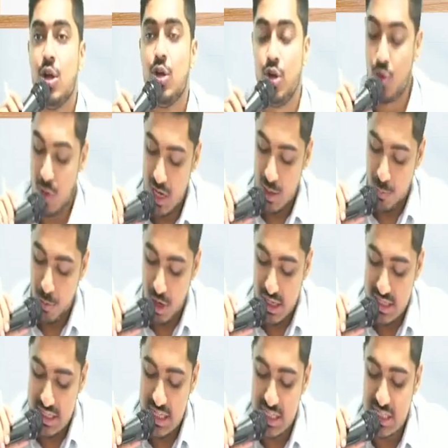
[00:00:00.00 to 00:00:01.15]

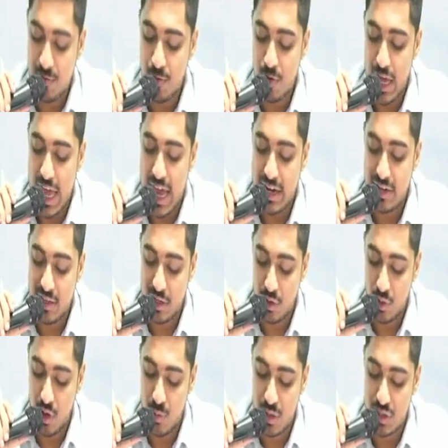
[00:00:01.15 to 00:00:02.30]
12.6. If you add the two,
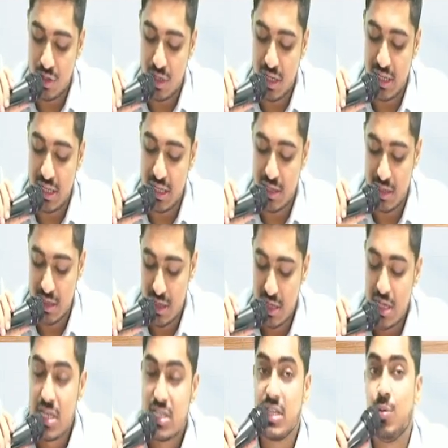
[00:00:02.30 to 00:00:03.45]
how much you're getting?
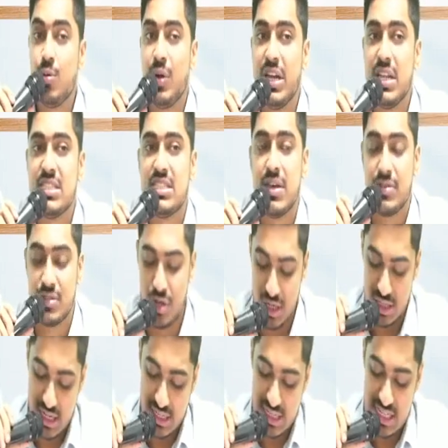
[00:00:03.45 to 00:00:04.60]
Some
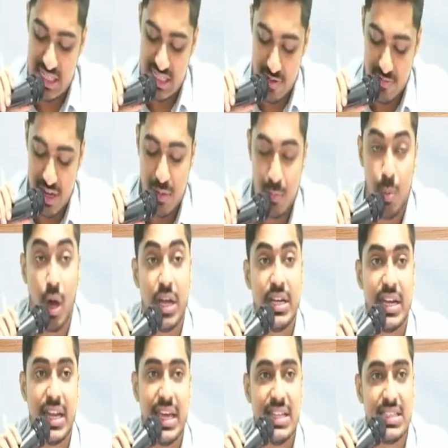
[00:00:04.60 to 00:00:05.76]

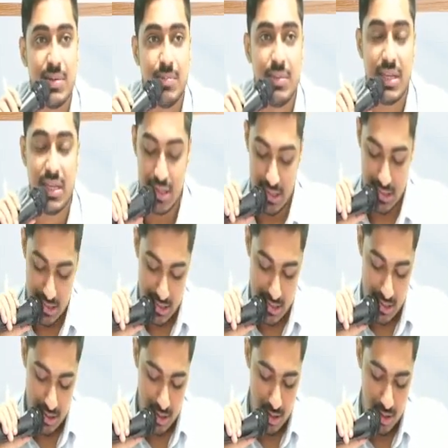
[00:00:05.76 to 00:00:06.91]
37.9 something.
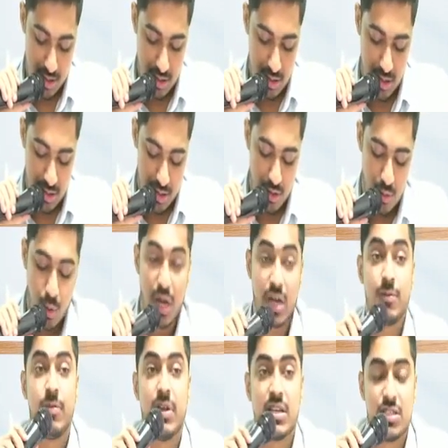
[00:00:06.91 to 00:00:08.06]
Look at flux,